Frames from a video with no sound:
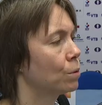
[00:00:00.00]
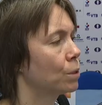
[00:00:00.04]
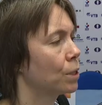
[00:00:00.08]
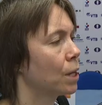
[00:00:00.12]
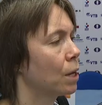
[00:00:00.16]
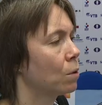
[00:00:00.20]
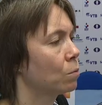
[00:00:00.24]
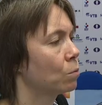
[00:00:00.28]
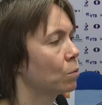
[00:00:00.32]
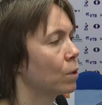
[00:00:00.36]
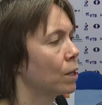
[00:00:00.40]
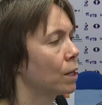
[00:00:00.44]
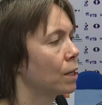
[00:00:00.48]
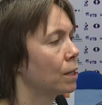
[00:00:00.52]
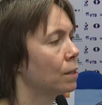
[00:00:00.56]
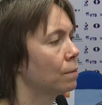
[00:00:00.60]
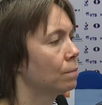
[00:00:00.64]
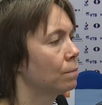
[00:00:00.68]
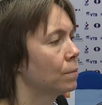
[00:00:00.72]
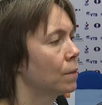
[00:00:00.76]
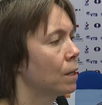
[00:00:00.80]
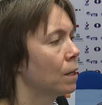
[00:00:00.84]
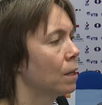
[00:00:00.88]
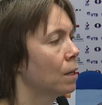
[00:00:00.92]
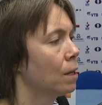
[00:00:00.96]
somewhere
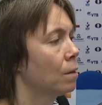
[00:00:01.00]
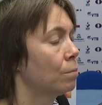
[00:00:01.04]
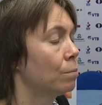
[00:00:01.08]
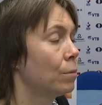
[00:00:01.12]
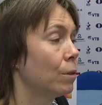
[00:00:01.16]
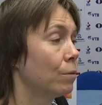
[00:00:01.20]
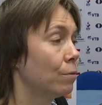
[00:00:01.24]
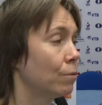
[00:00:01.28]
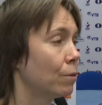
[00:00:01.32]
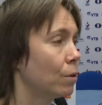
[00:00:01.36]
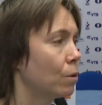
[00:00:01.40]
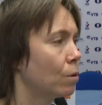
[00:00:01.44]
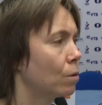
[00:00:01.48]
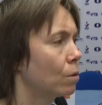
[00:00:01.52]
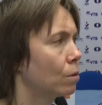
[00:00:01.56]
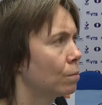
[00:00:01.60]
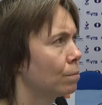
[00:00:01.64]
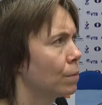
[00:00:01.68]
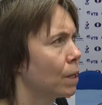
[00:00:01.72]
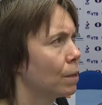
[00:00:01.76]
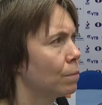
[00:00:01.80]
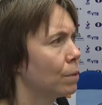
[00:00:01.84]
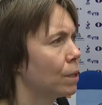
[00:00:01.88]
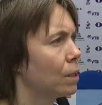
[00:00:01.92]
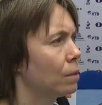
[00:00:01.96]
before,
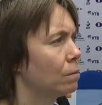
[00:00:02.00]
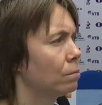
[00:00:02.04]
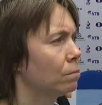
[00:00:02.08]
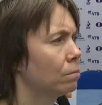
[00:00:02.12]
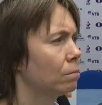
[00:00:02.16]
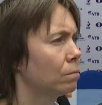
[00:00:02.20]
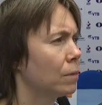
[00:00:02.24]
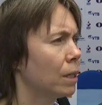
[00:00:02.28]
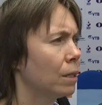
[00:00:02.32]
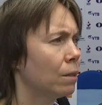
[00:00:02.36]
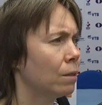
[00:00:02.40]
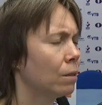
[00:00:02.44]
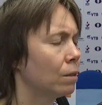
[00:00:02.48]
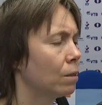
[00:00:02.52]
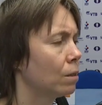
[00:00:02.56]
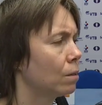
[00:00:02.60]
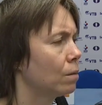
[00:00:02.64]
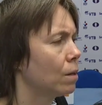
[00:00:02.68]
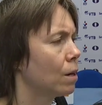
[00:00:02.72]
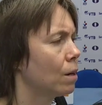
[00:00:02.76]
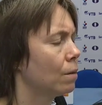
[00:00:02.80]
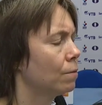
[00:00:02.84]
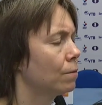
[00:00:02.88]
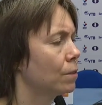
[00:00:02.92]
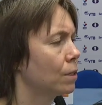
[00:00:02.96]
maybe, I don't
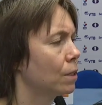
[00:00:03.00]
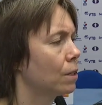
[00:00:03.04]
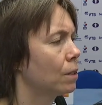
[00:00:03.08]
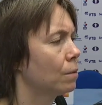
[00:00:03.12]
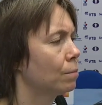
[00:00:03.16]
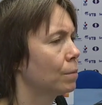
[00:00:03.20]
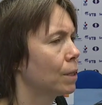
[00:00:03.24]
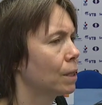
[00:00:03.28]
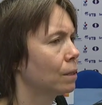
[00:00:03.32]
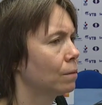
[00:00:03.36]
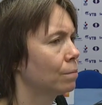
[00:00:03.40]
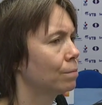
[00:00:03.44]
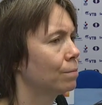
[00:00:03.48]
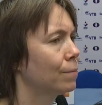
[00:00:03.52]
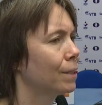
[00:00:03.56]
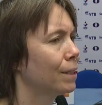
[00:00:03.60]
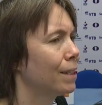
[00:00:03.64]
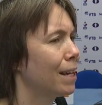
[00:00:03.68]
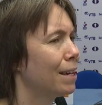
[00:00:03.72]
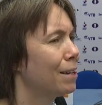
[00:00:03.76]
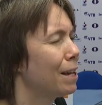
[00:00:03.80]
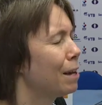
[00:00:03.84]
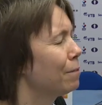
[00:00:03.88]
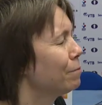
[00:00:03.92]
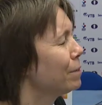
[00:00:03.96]
know, after. But
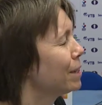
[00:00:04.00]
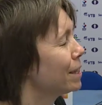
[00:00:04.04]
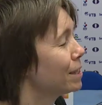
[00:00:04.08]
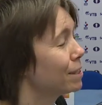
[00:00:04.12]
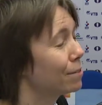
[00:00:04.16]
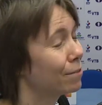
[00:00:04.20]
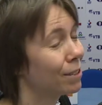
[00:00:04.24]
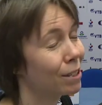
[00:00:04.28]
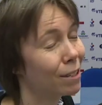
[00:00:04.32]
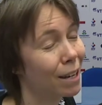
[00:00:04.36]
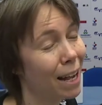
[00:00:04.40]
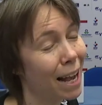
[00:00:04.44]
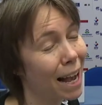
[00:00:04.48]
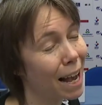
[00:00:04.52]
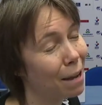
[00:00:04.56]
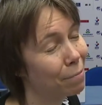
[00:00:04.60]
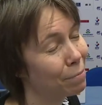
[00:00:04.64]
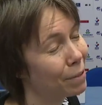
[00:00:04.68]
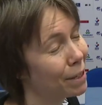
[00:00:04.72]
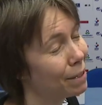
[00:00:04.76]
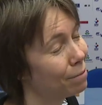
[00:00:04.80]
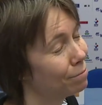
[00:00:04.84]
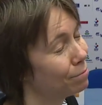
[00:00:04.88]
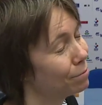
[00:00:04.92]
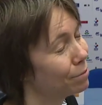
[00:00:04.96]
I'm just very
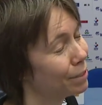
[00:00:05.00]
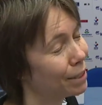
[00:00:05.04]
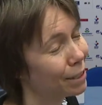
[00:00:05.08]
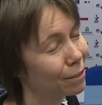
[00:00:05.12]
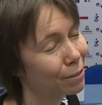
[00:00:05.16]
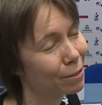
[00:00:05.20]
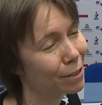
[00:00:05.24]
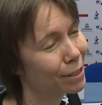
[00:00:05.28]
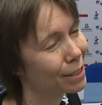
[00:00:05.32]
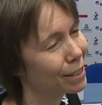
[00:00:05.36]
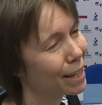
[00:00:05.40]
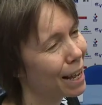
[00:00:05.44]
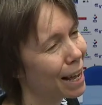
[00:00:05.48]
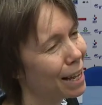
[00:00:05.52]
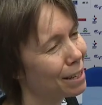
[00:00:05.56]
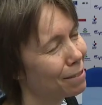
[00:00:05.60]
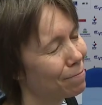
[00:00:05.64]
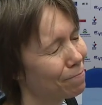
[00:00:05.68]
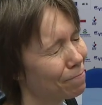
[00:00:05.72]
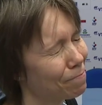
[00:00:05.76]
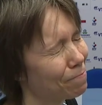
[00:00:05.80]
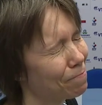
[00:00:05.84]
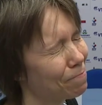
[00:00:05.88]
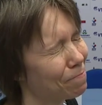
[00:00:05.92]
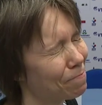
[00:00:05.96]
happy with the result.
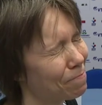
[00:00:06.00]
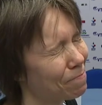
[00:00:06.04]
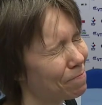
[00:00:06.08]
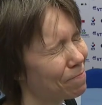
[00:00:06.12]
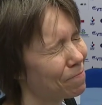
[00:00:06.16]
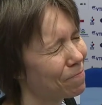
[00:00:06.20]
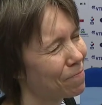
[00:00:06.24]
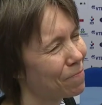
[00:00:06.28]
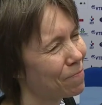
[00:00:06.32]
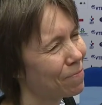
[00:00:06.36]
Mm.